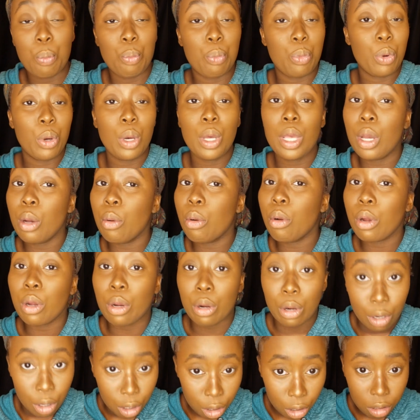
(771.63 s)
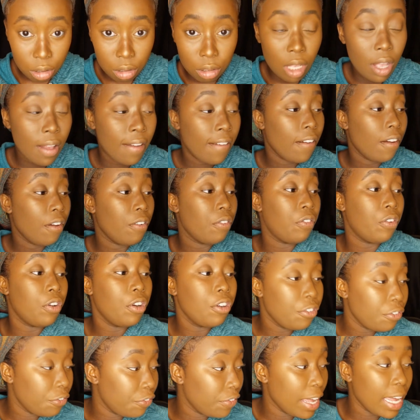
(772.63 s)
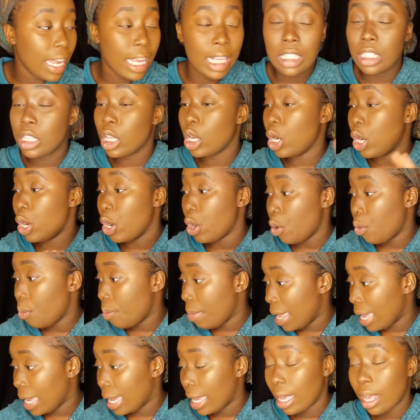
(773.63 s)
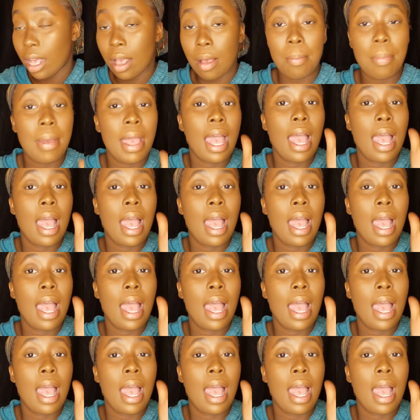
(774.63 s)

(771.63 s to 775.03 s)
boy or girl, full face, no makeup,